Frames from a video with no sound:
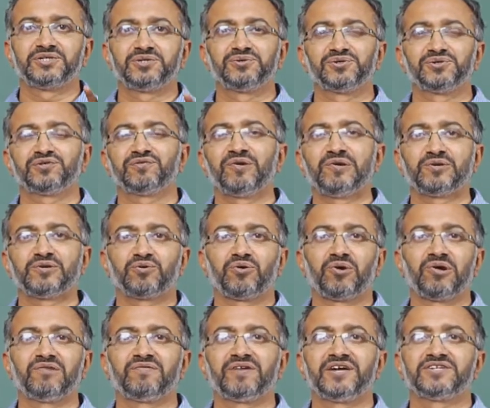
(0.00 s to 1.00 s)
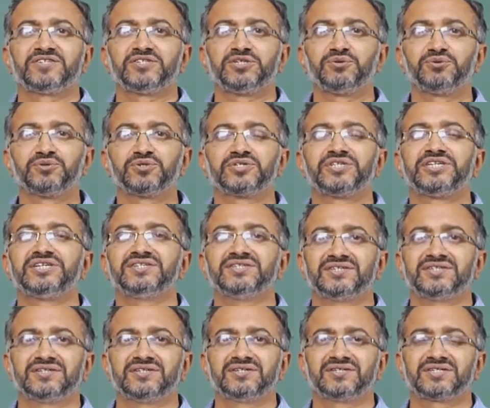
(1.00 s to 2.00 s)
useful to always use these
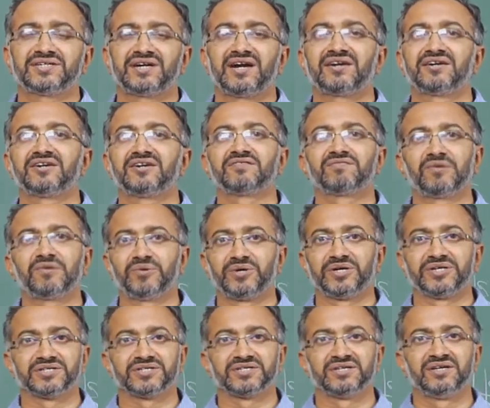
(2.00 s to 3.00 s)
standard fluids.